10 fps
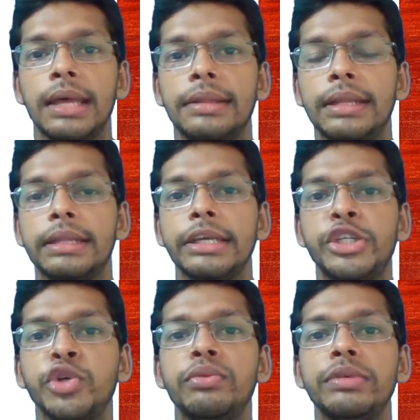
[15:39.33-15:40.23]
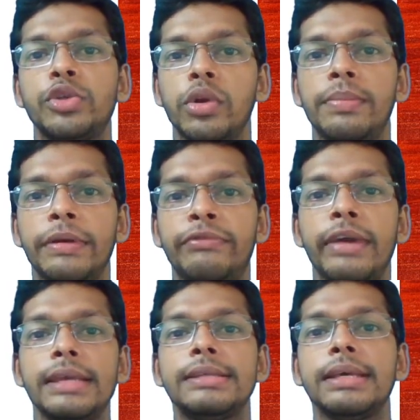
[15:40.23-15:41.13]
then the issue which you will be
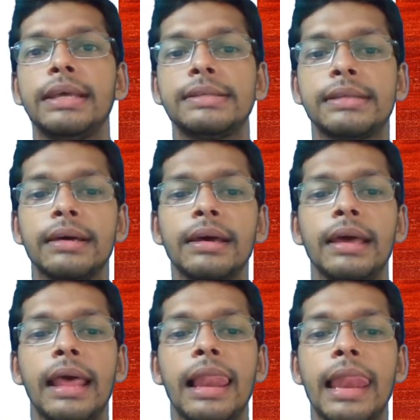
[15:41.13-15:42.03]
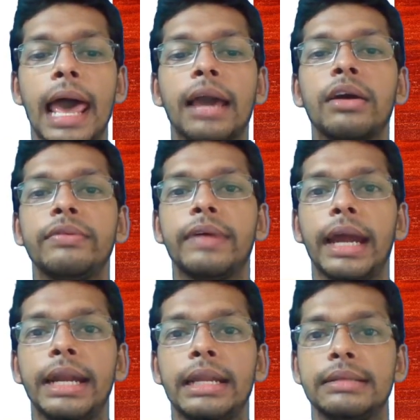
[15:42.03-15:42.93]
facing is the lack of
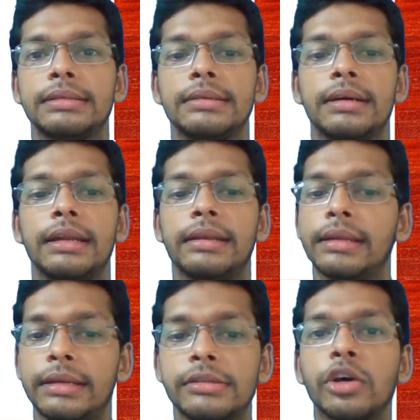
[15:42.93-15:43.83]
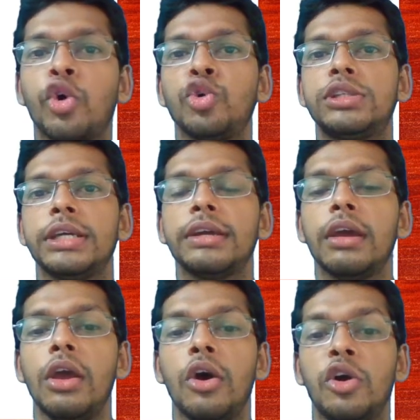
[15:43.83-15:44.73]
guidance, that is the coaching,
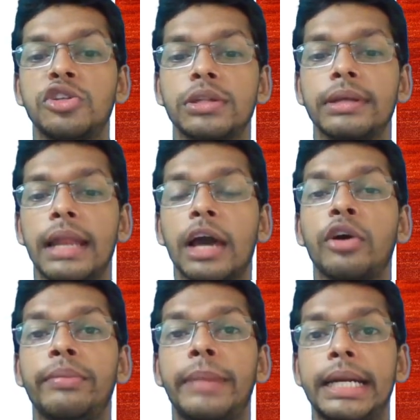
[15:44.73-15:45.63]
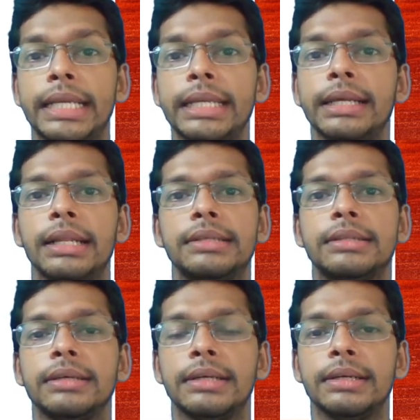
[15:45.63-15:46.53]
also the lack of materials,
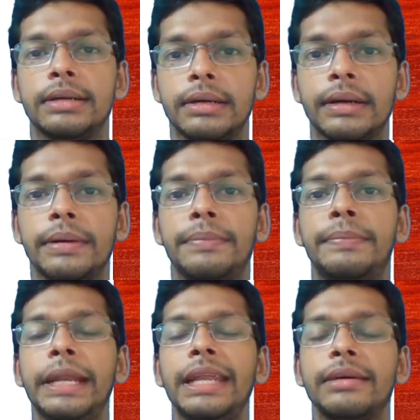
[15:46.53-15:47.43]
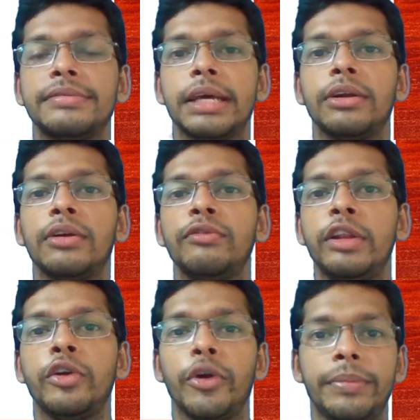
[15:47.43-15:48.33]
the PDFs and all
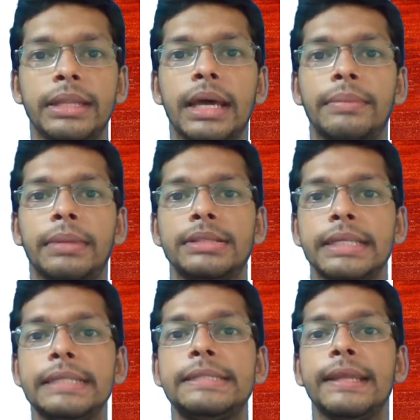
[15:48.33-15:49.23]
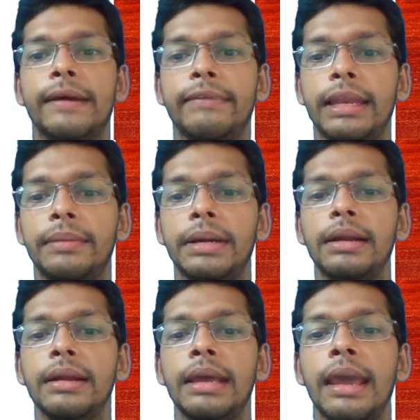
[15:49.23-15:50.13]
will not be that much easily available,
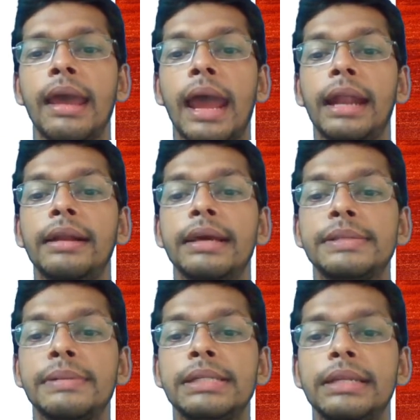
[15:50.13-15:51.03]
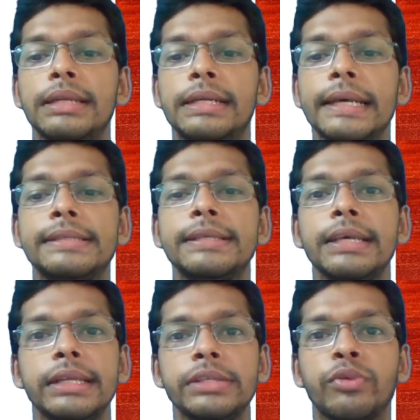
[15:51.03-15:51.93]
and especially the test
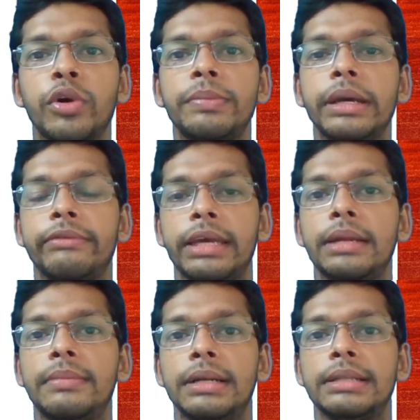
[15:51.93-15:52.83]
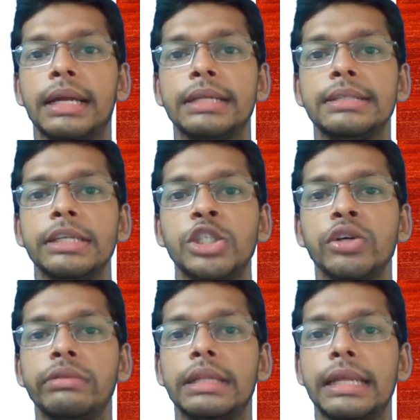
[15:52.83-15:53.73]
series won't be available. That is the issue
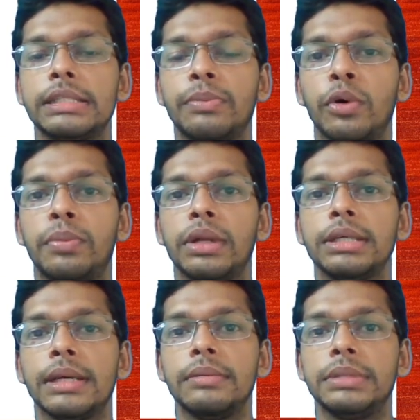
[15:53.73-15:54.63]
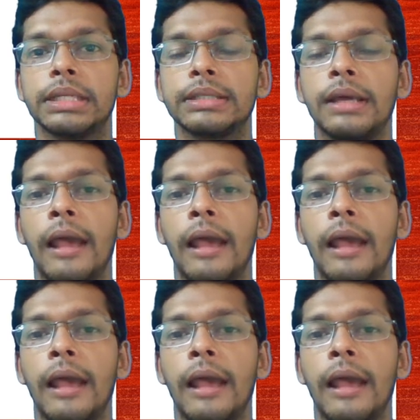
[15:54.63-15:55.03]
with less popular subjects.